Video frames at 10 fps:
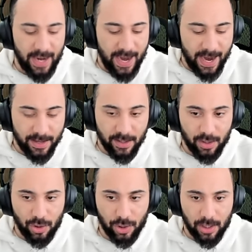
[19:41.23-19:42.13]
and
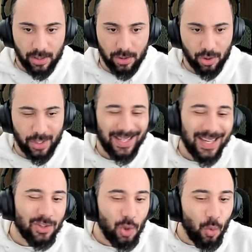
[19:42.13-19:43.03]
you're gonna you're gonna
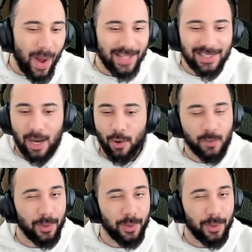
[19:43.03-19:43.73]
get two watchtowers,